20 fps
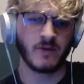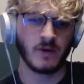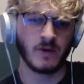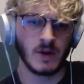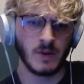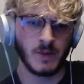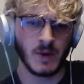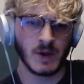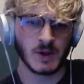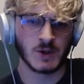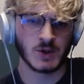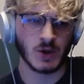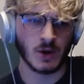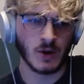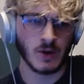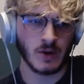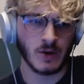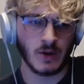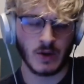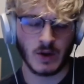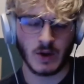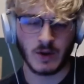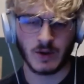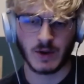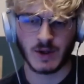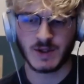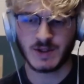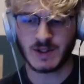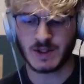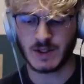definitely being stronger than
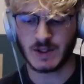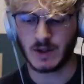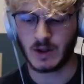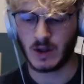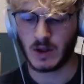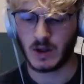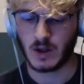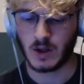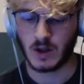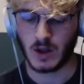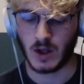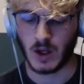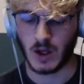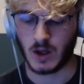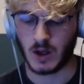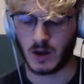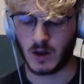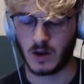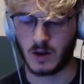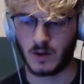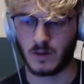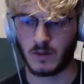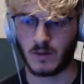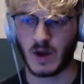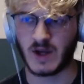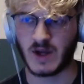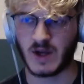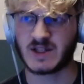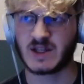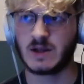others.
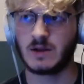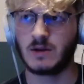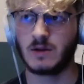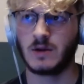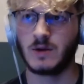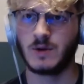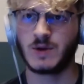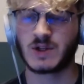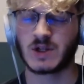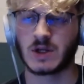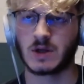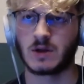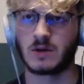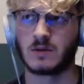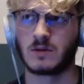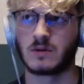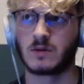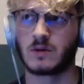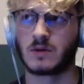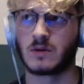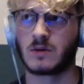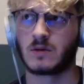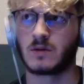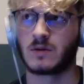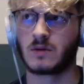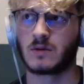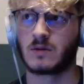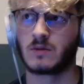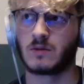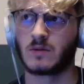I see Lucent.
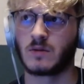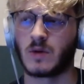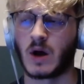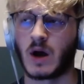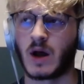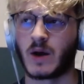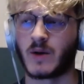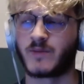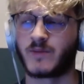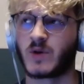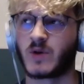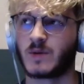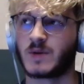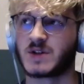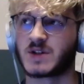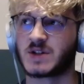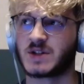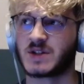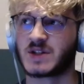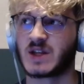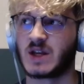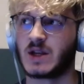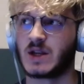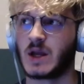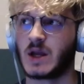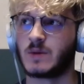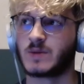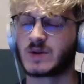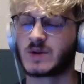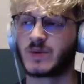Well, I probably shouldn't say
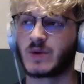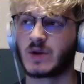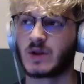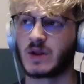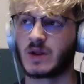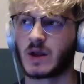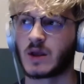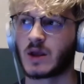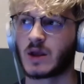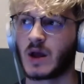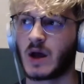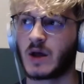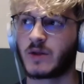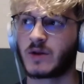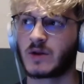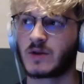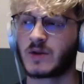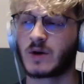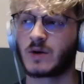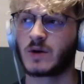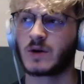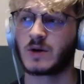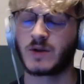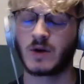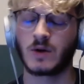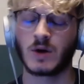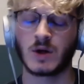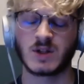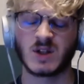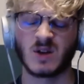names, but like I think there
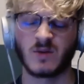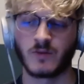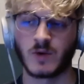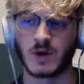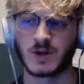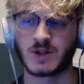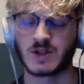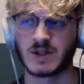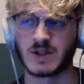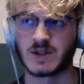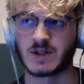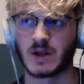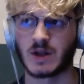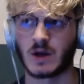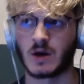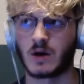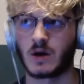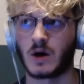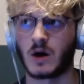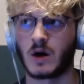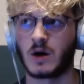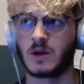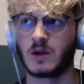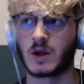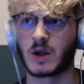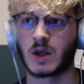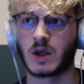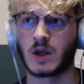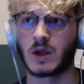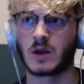are some rosters that are
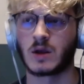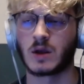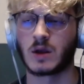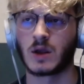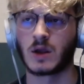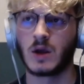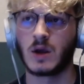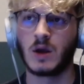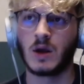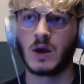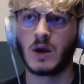looking,